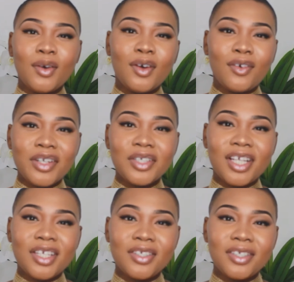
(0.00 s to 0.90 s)

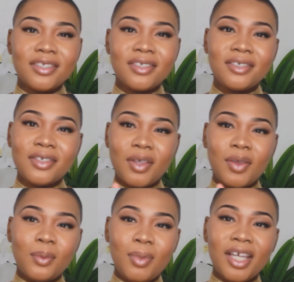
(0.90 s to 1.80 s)
Congratulations,
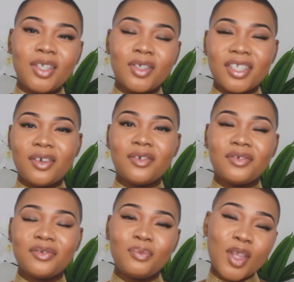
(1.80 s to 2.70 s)
you played
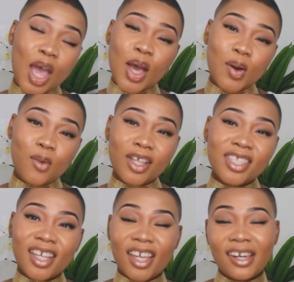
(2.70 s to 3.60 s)
yourself.
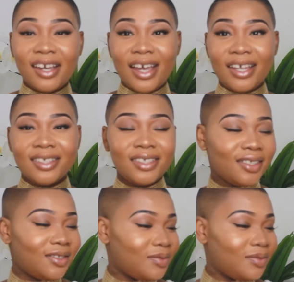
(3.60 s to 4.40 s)
Once again, guys,